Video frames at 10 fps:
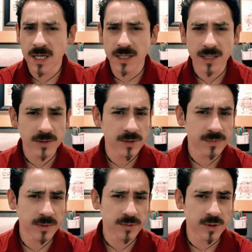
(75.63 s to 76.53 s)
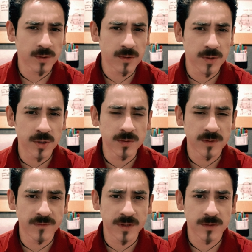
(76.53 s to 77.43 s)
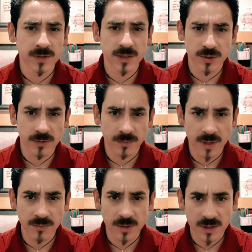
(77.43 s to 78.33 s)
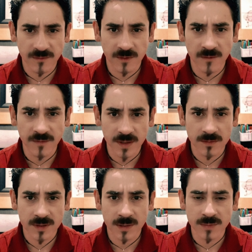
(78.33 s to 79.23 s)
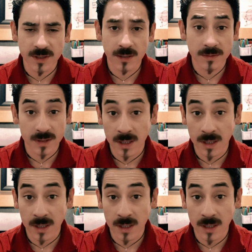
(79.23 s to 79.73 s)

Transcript: It kind of turns people to go to YouTube videos and try to play music from videos themselves.